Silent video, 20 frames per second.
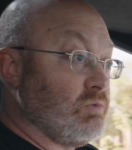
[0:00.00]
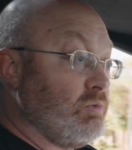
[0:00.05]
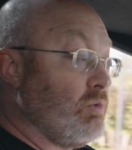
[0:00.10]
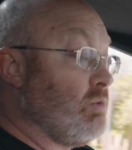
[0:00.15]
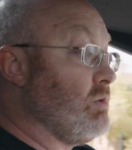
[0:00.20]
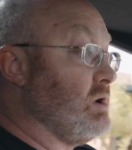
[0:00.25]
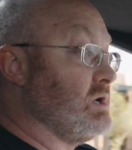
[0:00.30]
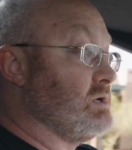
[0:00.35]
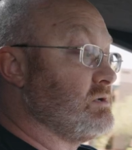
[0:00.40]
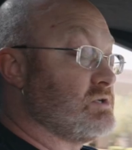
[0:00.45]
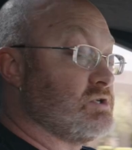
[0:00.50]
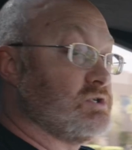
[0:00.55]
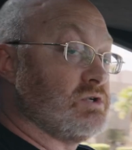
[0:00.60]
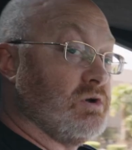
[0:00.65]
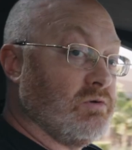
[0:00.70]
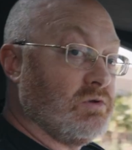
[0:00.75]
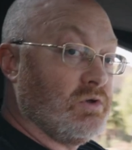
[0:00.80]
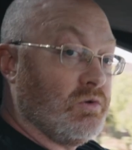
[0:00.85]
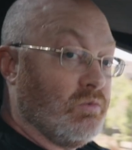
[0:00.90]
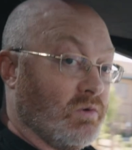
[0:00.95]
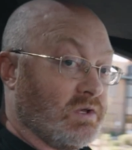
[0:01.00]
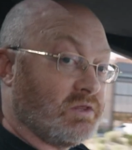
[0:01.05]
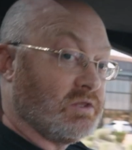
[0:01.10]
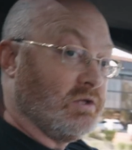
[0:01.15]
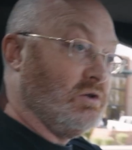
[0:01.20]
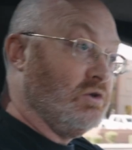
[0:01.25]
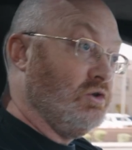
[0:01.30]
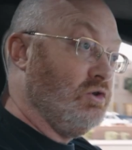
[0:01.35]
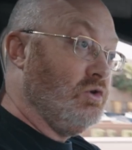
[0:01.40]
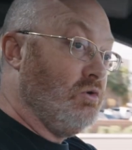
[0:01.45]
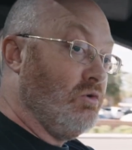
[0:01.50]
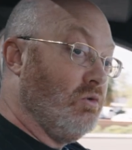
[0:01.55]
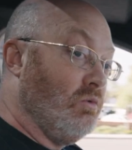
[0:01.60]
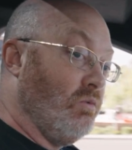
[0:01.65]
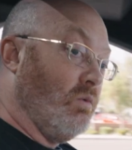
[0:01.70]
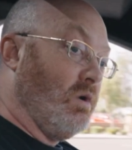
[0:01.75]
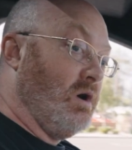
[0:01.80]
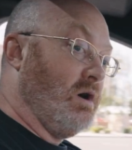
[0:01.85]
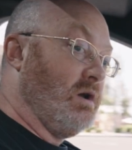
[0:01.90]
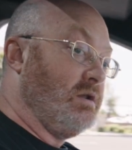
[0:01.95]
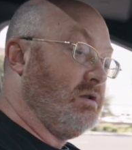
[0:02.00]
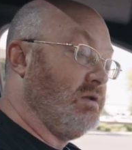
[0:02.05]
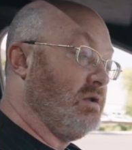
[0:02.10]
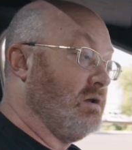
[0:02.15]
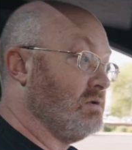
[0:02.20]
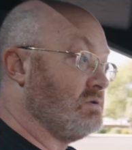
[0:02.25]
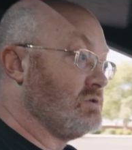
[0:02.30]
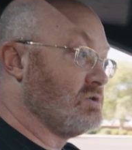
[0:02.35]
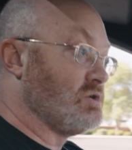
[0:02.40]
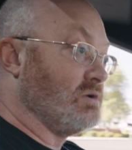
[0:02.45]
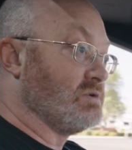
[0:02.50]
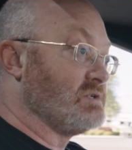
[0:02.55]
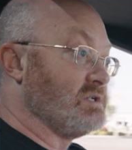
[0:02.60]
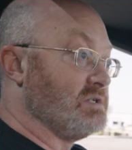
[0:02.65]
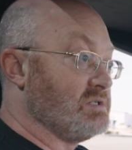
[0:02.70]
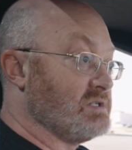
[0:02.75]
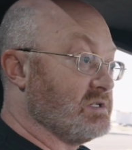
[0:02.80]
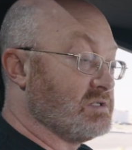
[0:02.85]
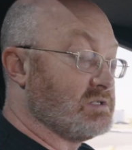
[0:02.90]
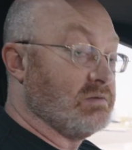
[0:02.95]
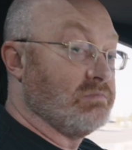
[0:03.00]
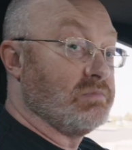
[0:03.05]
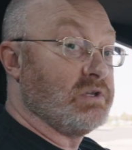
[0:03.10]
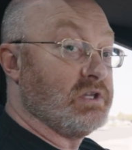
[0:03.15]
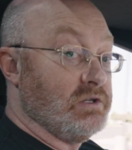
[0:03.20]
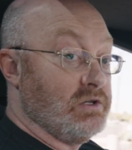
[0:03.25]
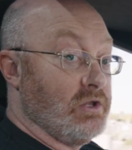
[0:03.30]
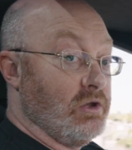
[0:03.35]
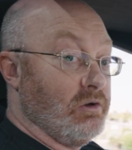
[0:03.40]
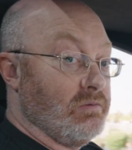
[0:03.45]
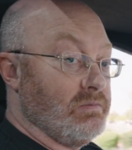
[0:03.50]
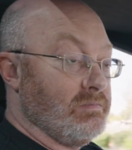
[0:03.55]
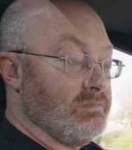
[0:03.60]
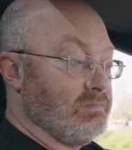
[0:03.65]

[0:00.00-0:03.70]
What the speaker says: We want to show you what the new one charging system can do.